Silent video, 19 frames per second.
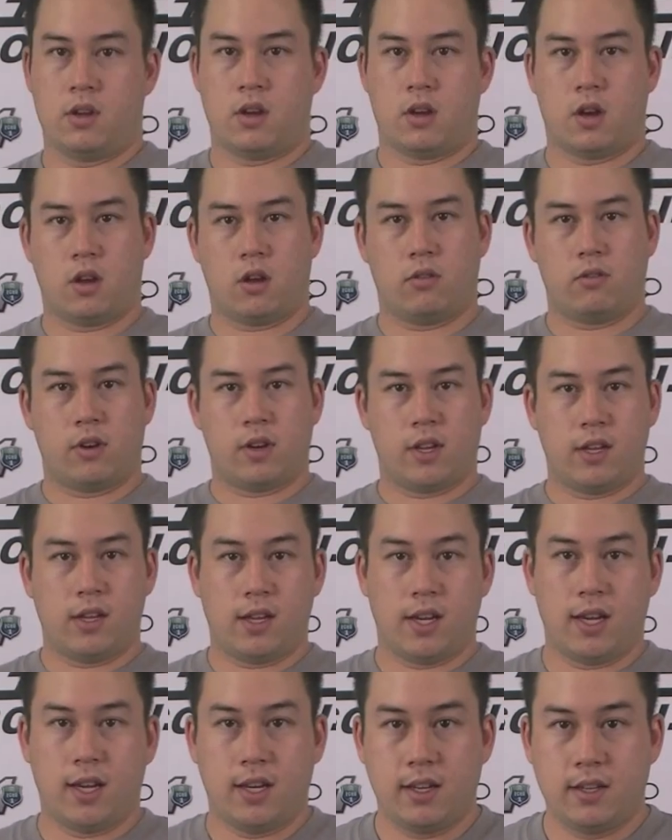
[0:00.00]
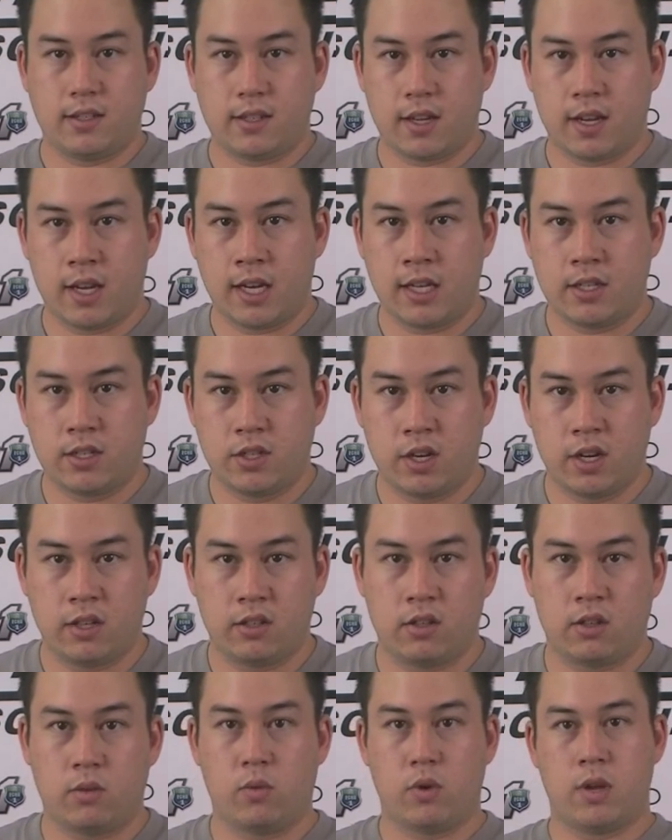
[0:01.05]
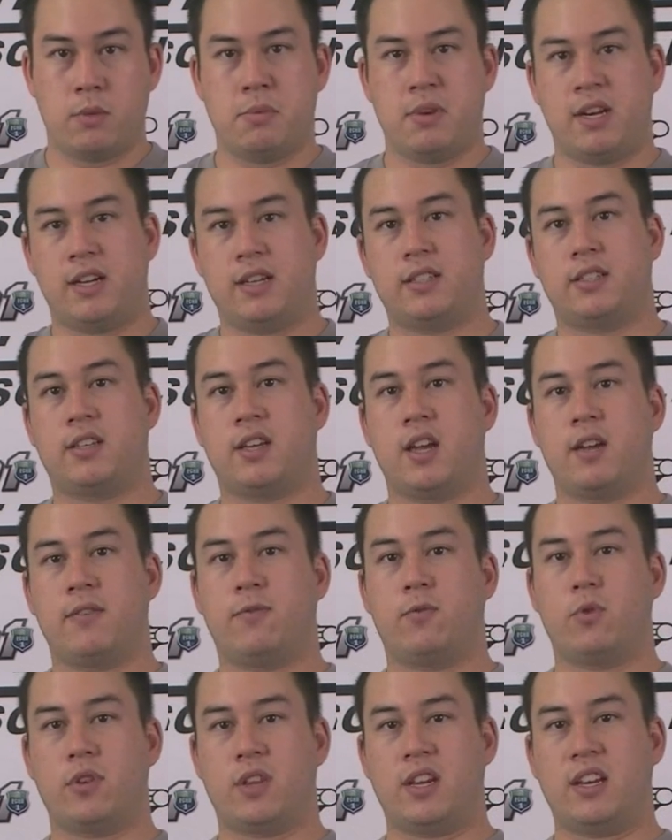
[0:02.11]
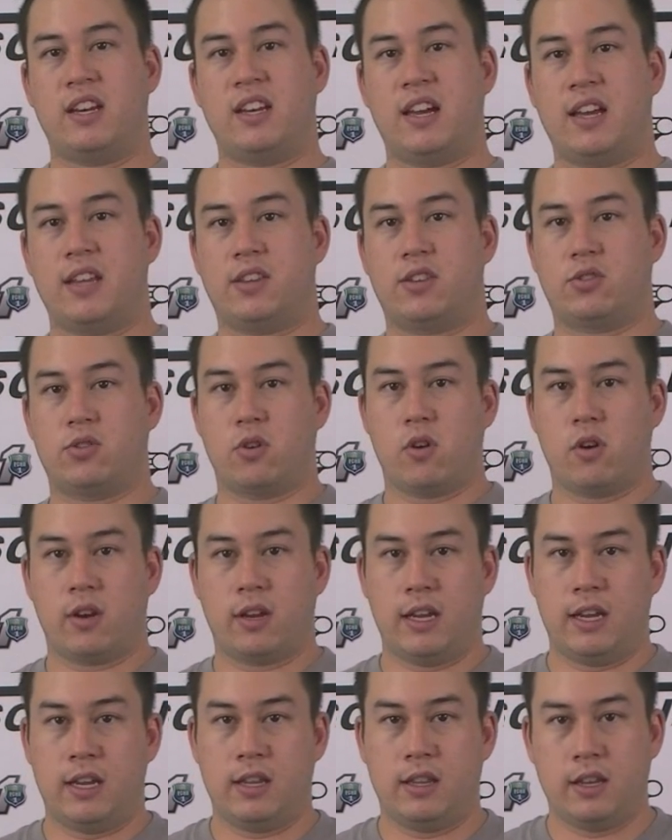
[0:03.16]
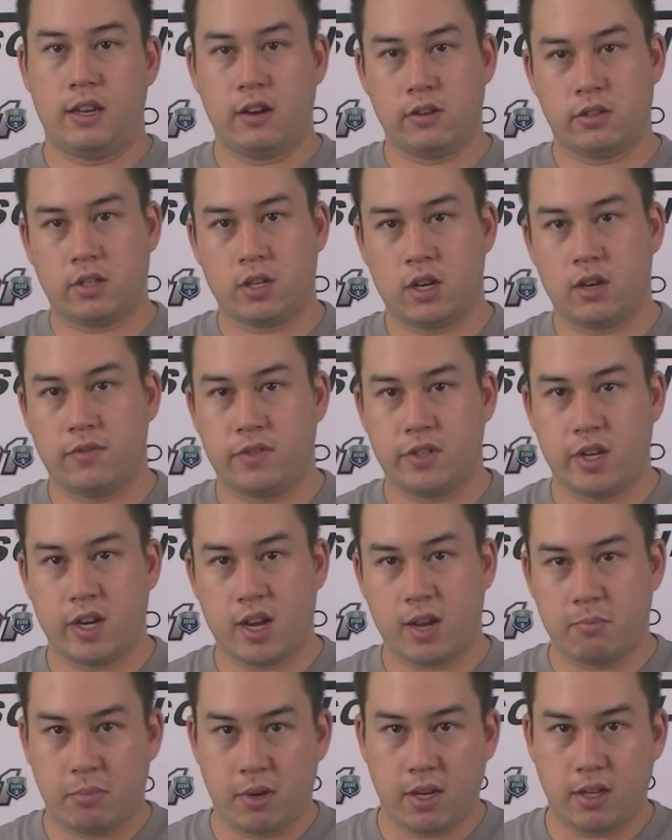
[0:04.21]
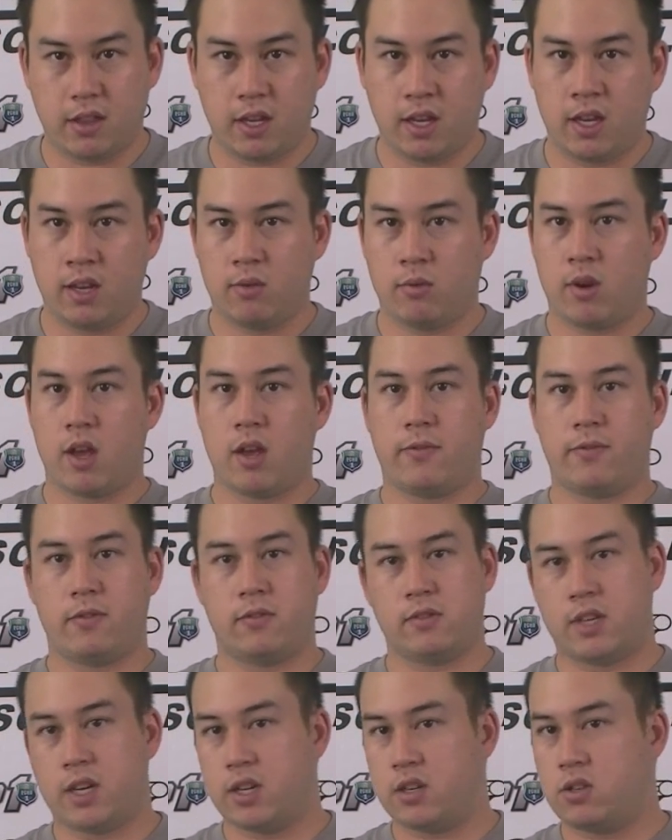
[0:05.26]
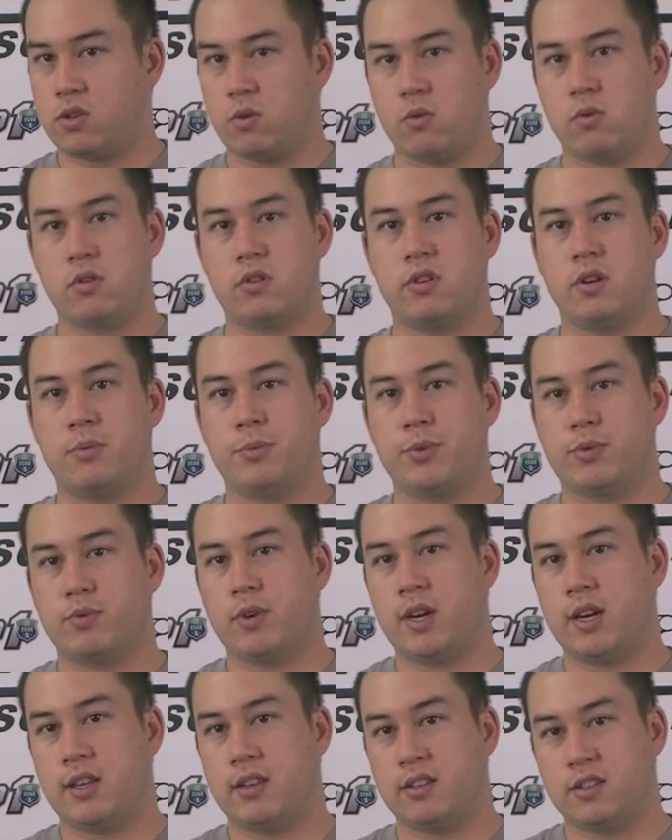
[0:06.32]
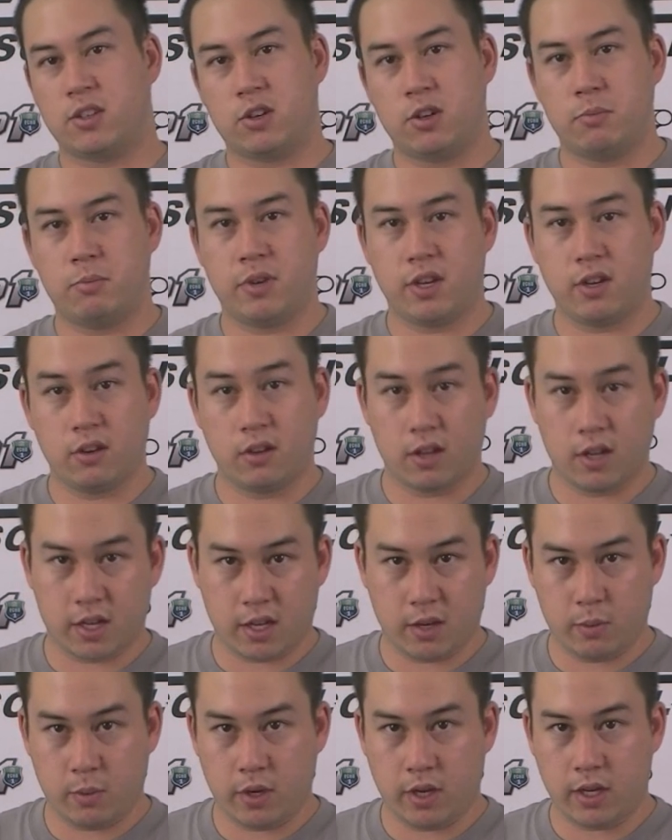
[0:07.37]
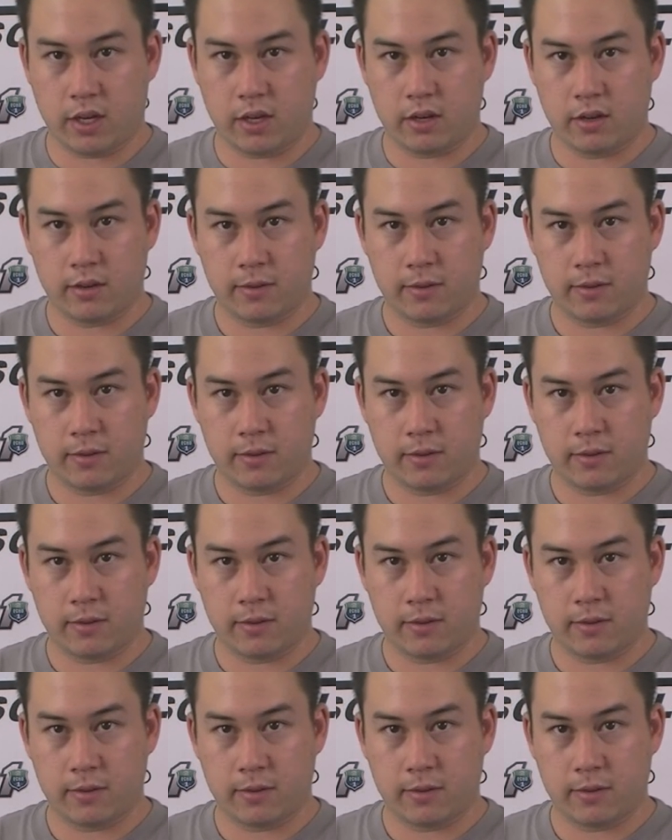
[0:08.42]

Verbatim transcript: Alright ladies and gentlewomen, it is time for the ninth drawing in the Airsoft GI Beat the Heat raffle. Get your order numbers ready, this could be your lucky week.